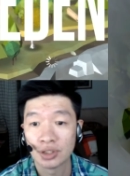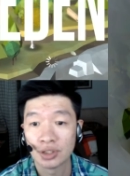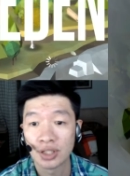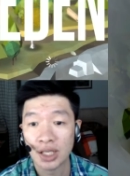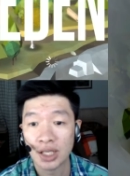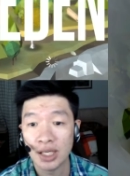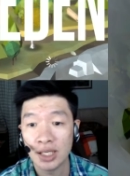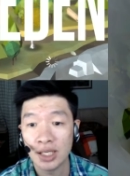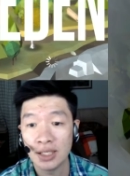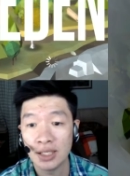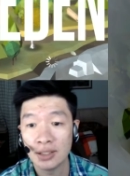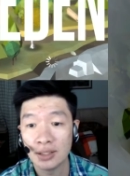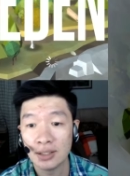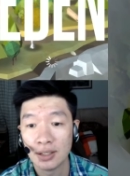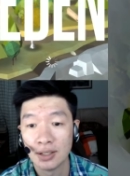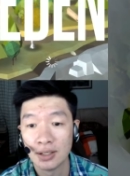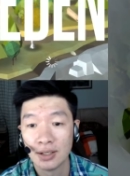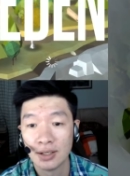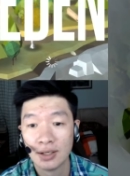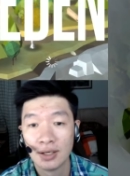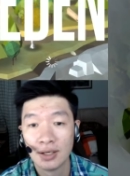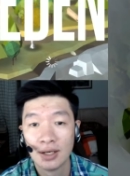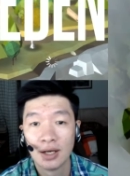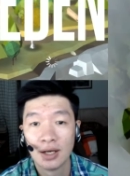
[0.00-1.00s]
again.
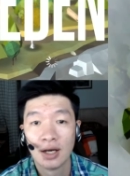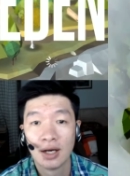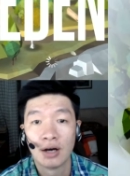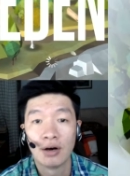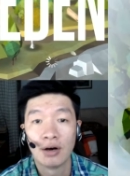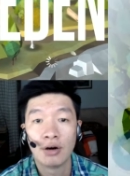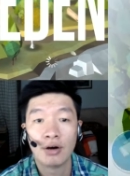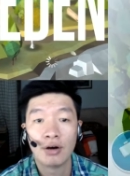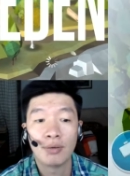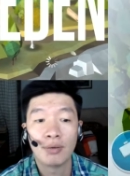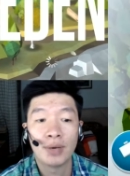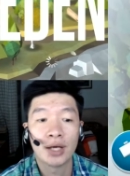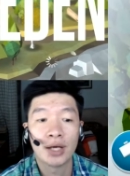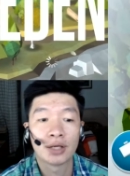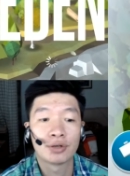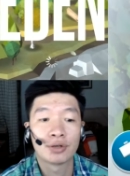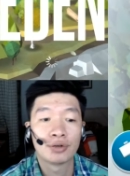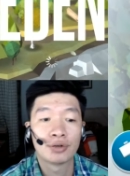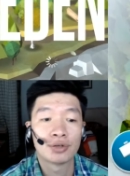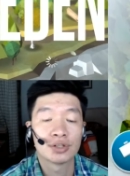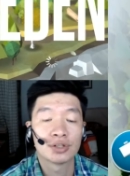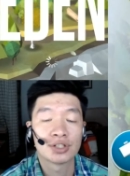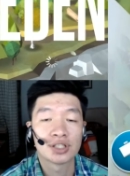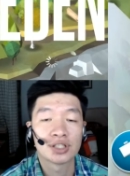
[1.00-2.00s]
Oh my
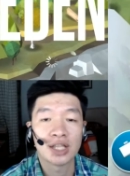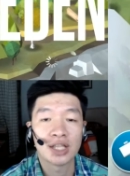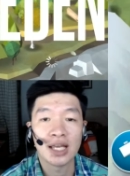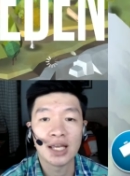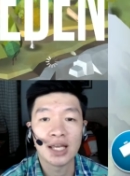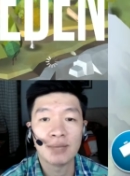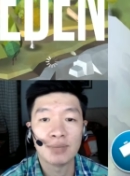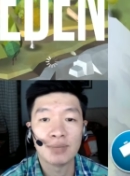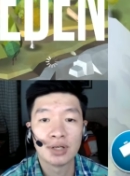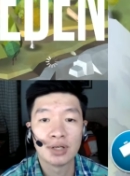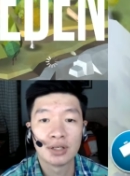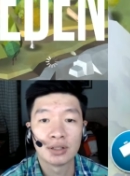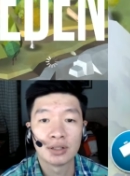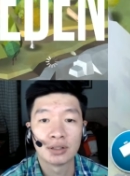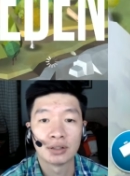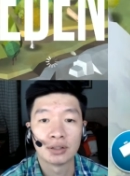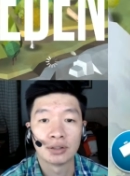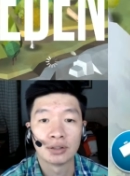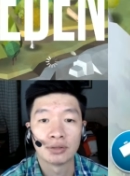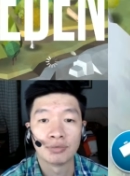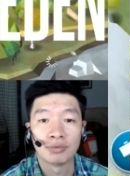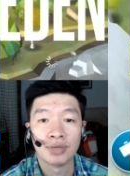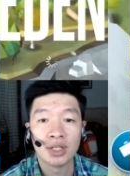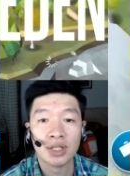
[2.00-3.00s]
goodness.
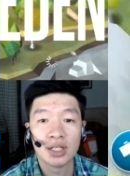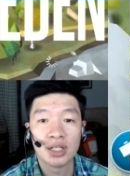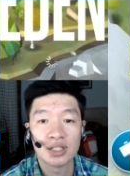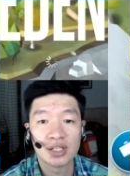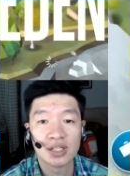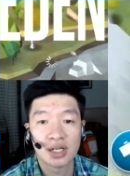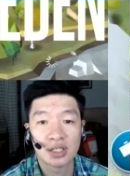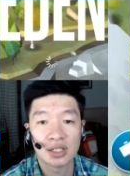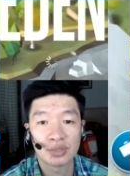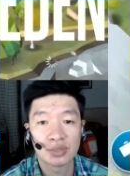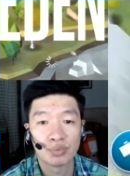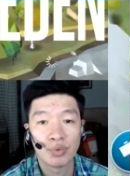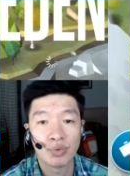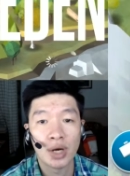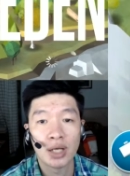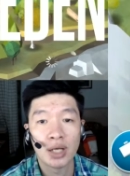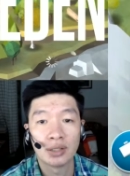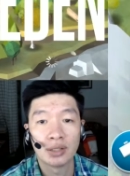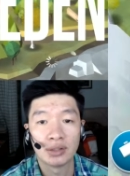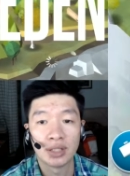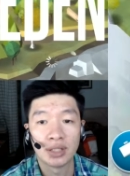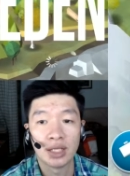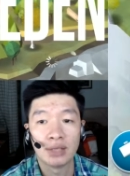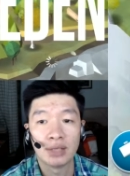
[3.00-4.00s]
Table. We need just
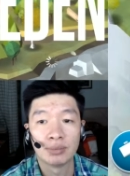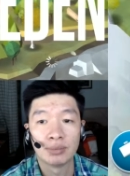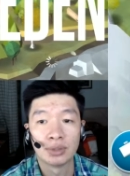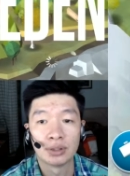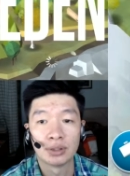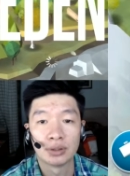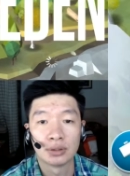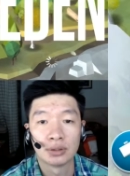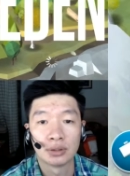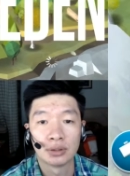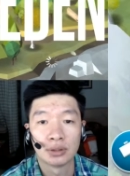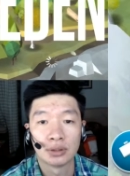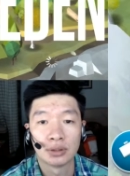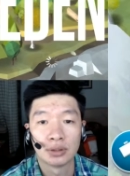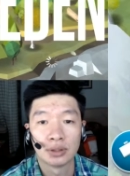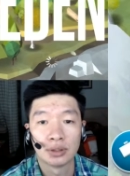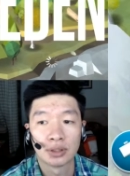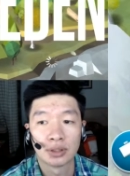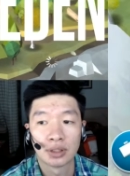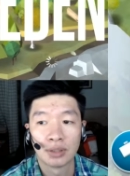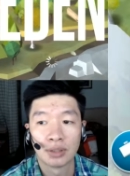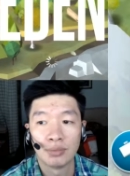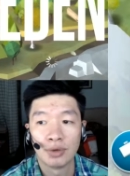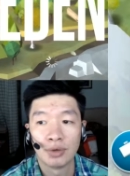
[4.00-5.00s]
1 table.
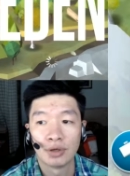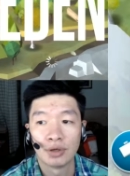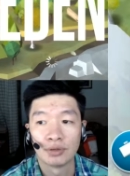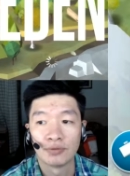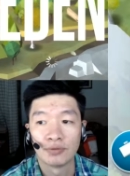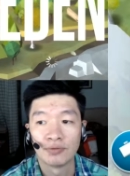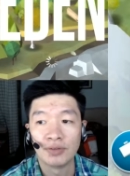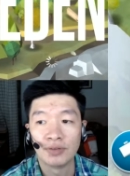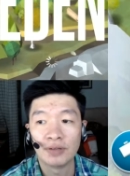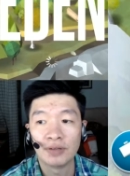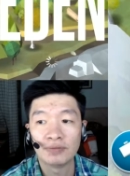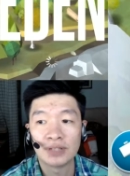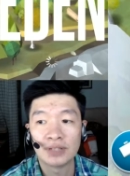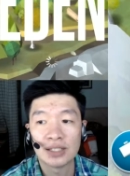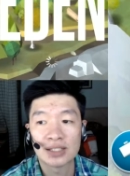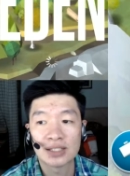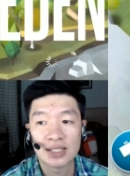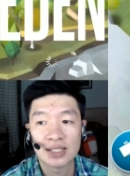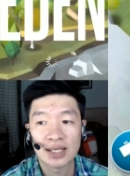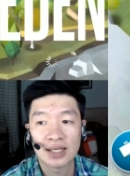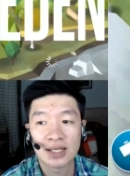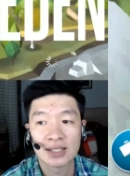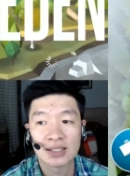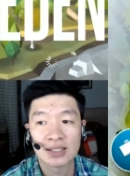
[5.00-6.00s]
Come on. 15
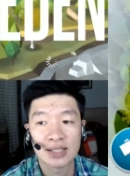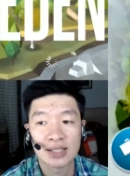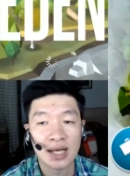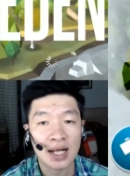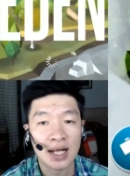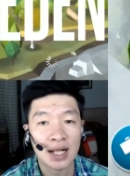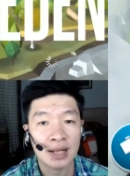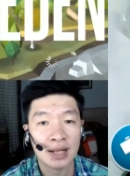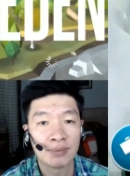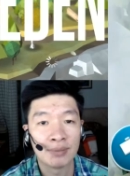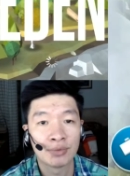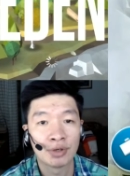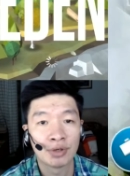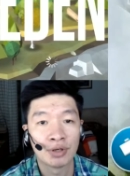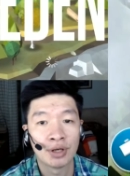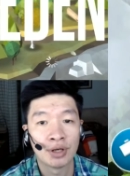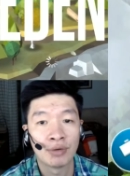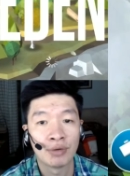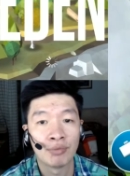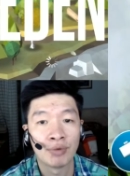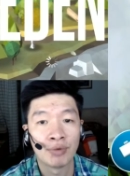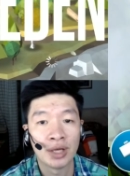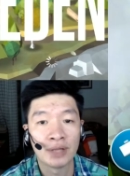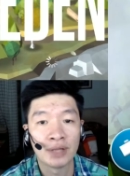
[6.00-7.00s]
seconds. I'm
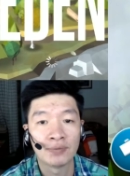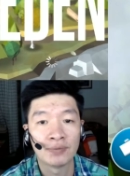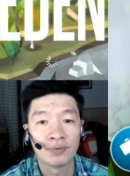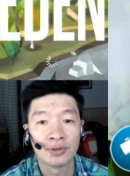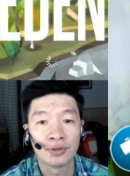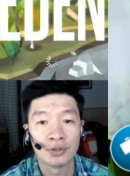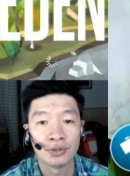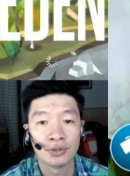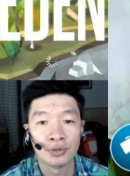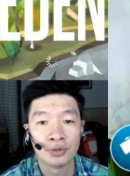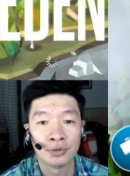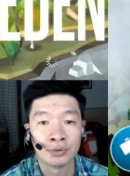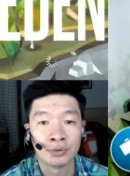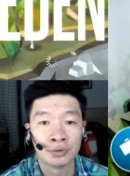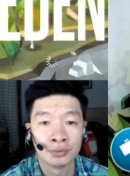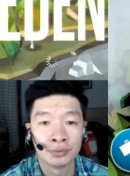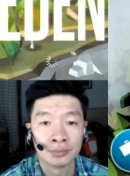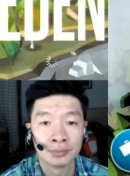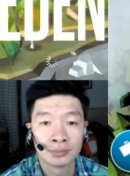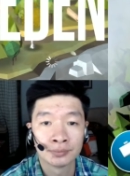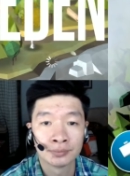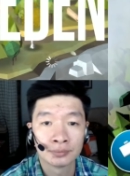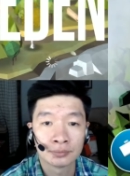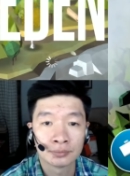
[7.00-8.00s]
gonna wait for you.
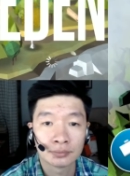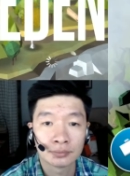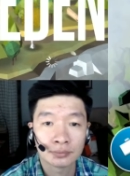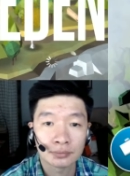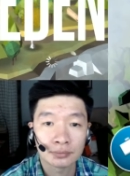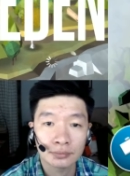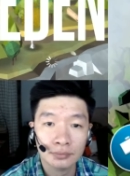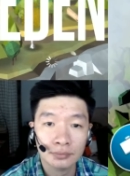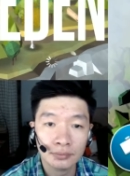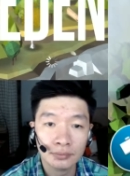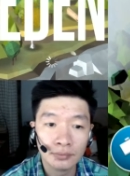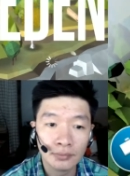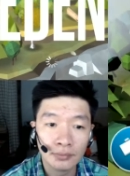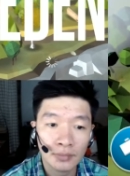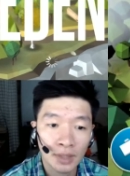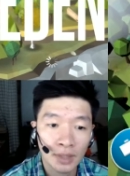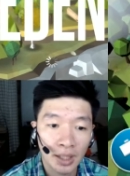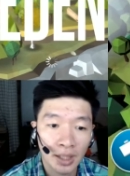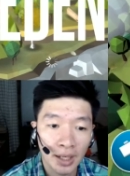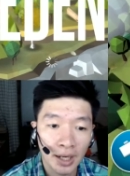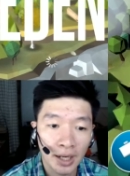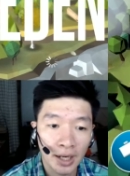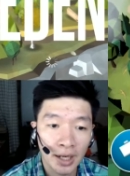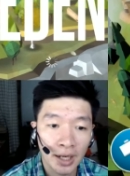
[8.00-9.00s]

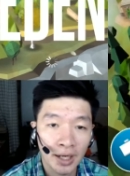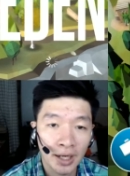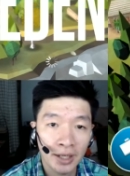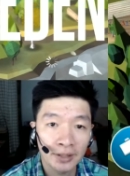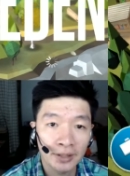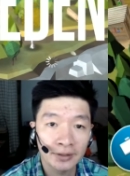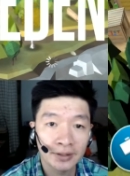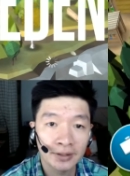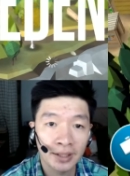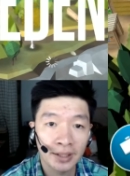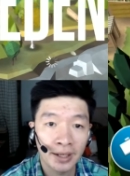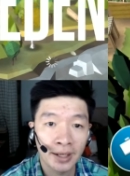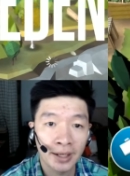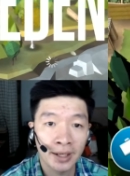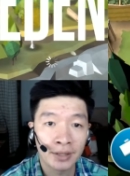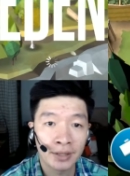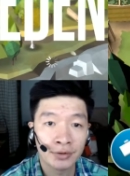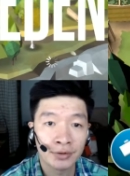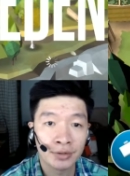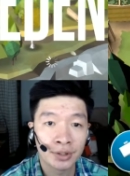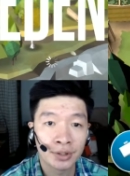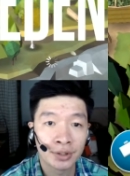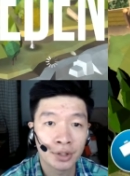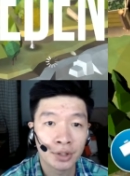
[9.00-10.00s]
And there
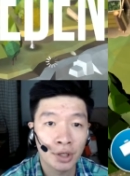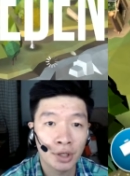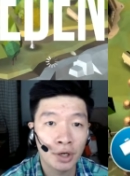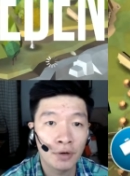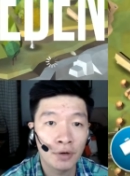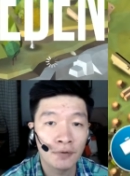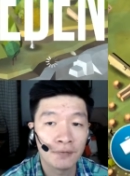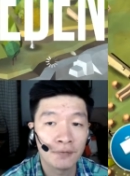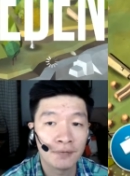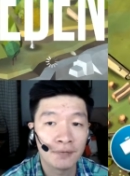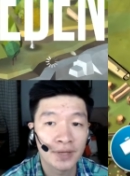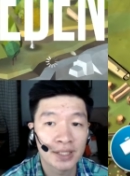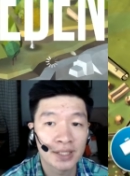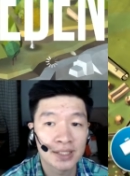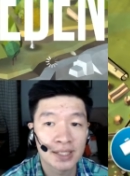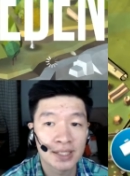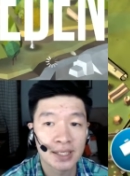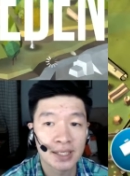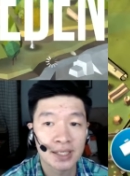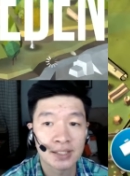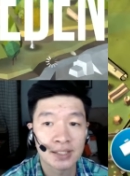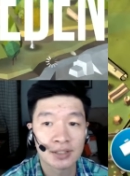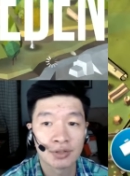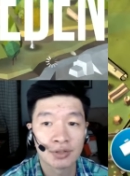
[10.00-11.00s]
you go.
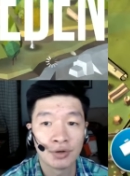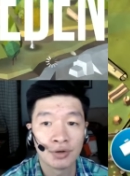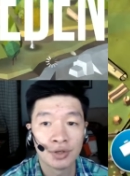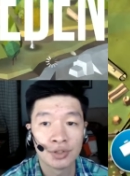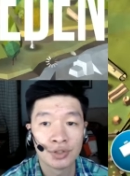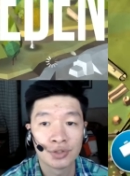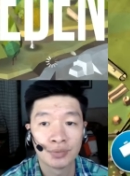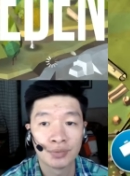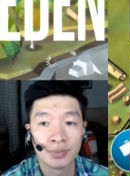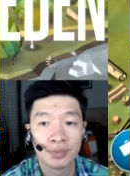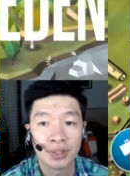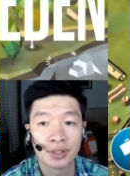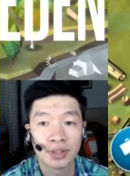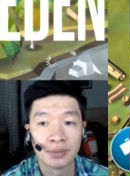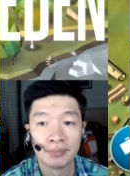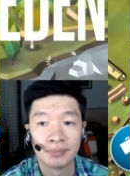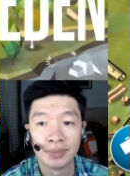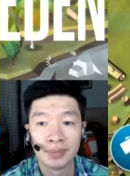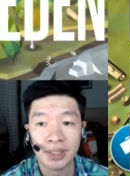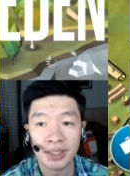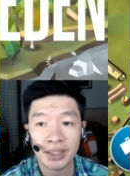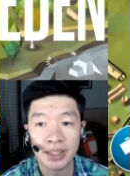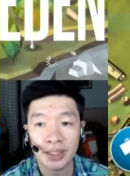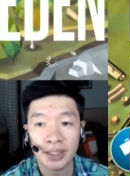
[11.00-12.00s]
Fixing is going to be
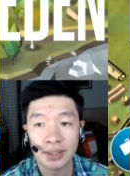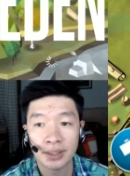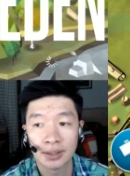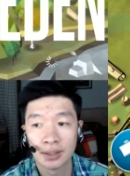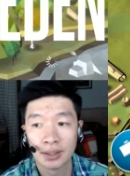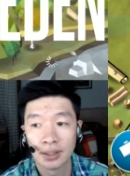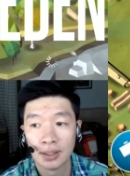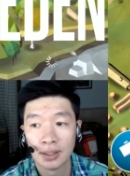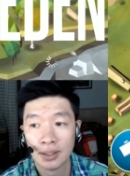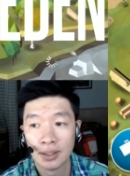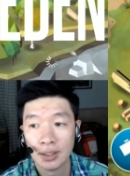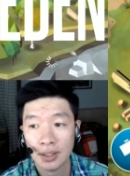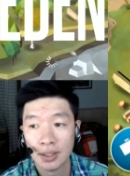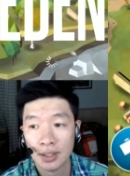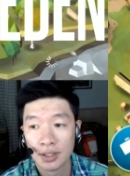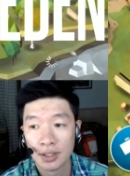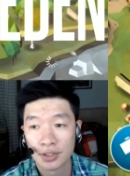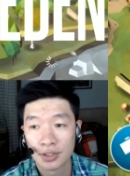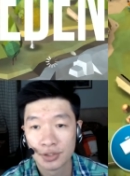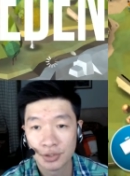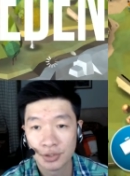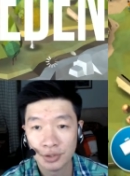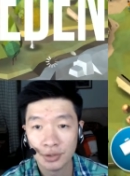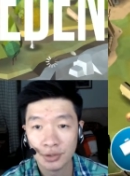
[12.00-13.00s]
completed
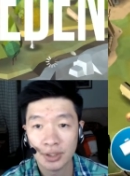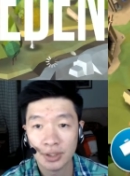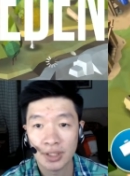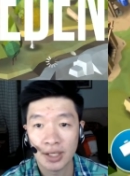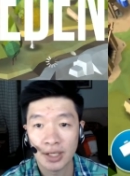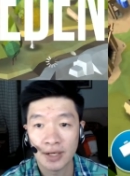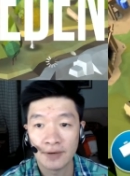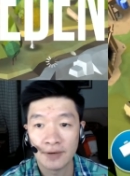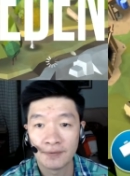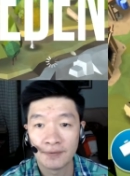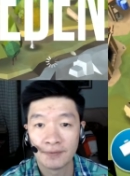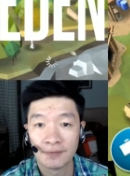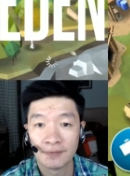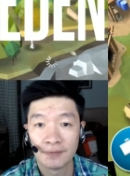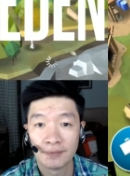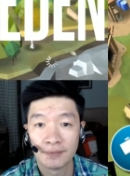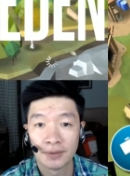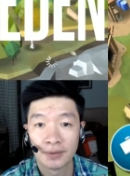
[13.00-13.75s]
soon enough.